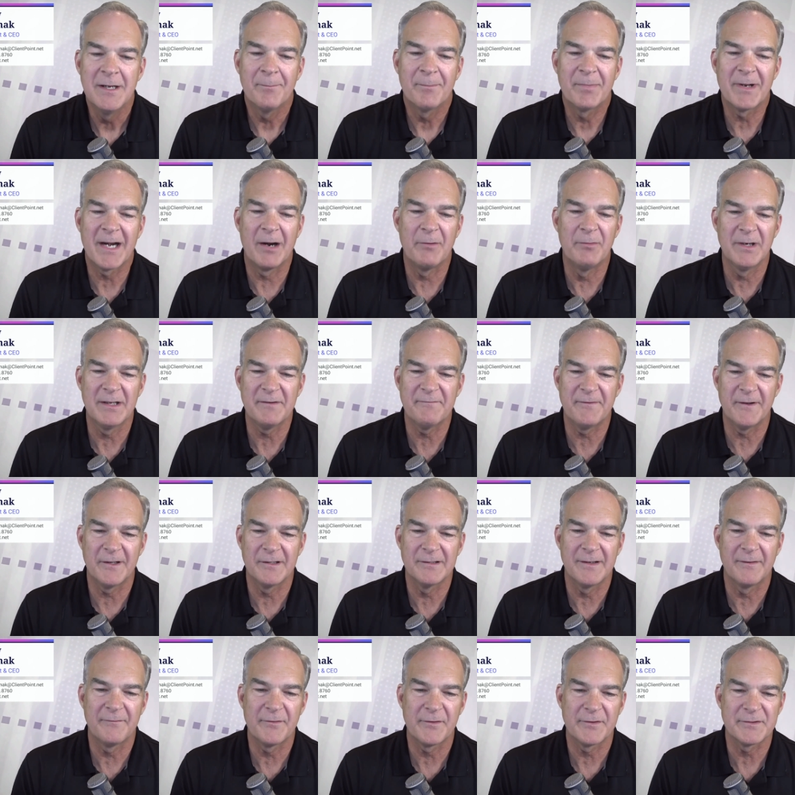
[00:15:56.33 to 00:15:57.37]
But I really fell
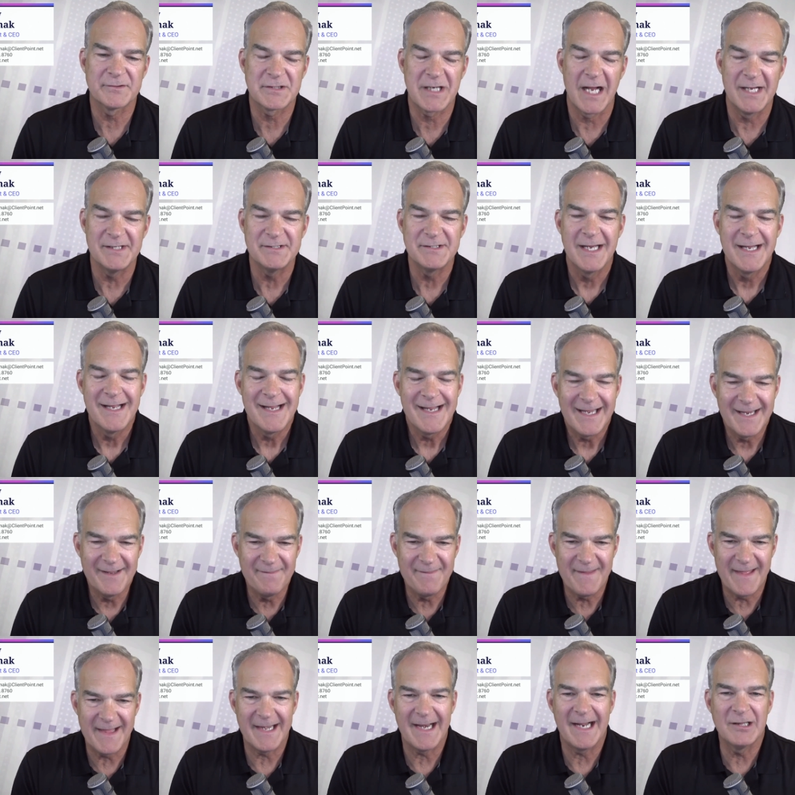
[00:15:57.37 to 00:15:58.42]
in love with those guys.
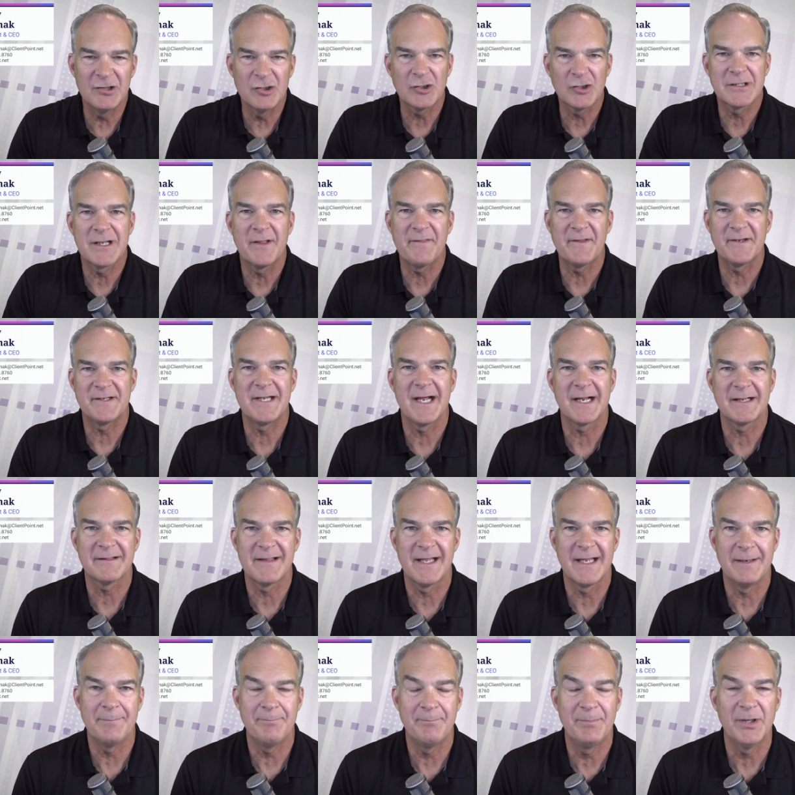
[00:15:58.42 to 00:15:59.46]
And then I looked at the tech
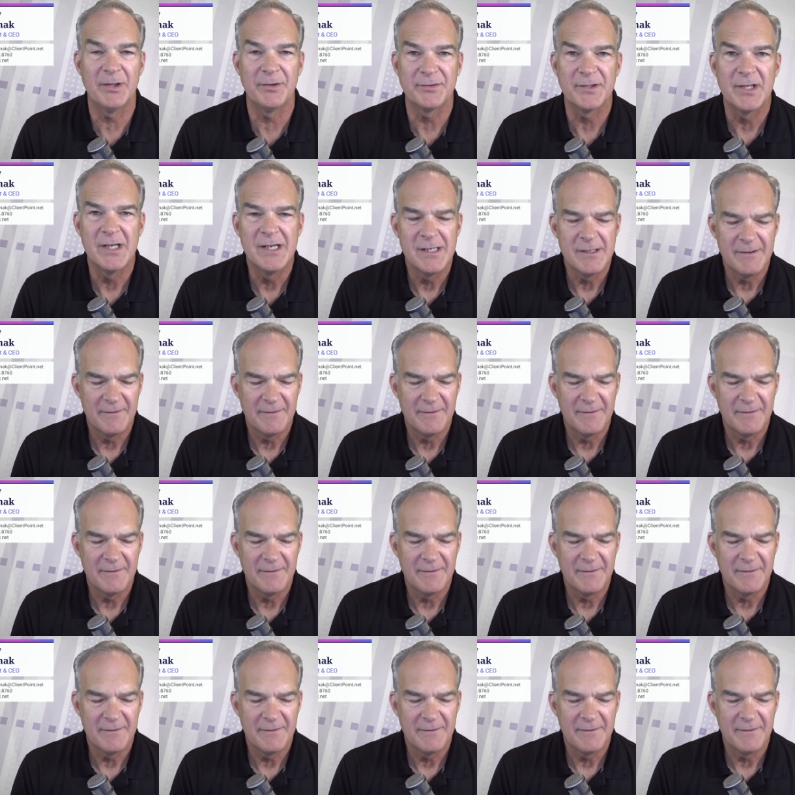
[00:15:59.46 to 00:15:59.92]
they had built.